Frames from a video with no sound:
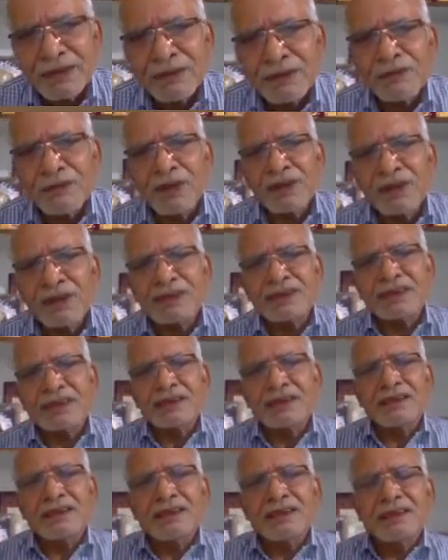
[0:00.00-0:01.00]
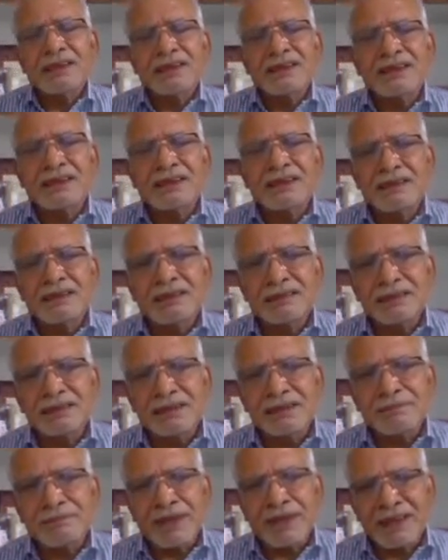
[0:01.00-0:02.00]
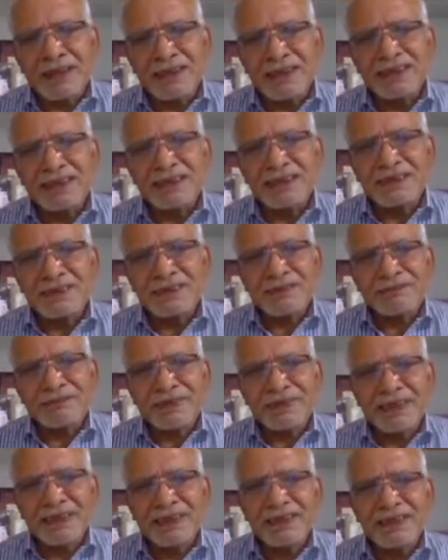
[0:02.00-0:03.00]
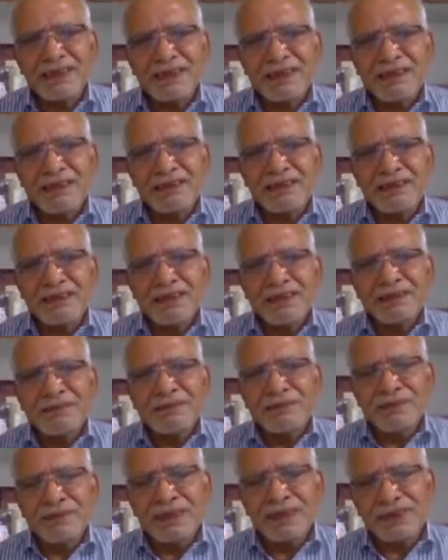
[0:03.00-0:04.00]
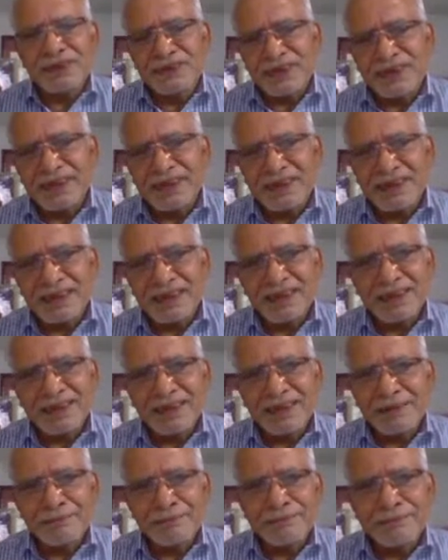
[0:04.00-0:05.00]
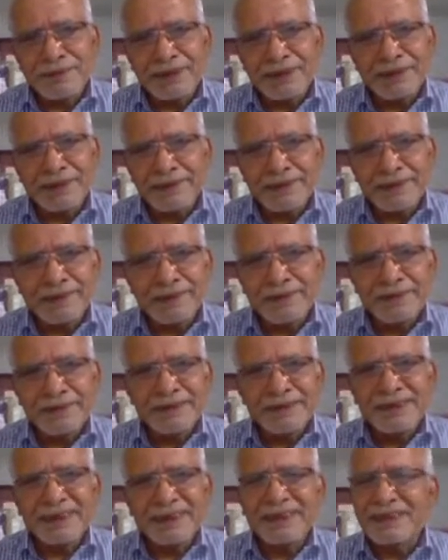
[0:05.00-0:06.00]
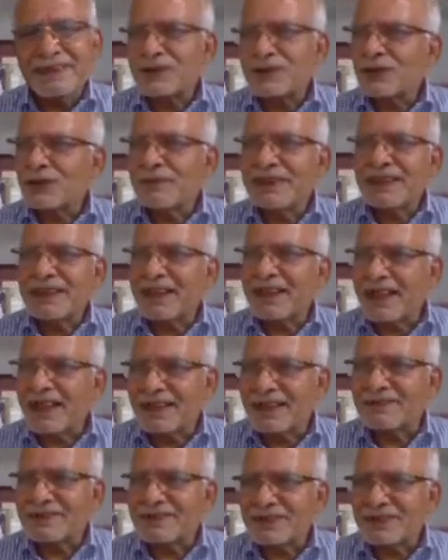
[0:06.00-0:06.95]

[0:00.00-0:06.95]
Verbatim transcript: was the partition of India, which ended up in taking so many lives.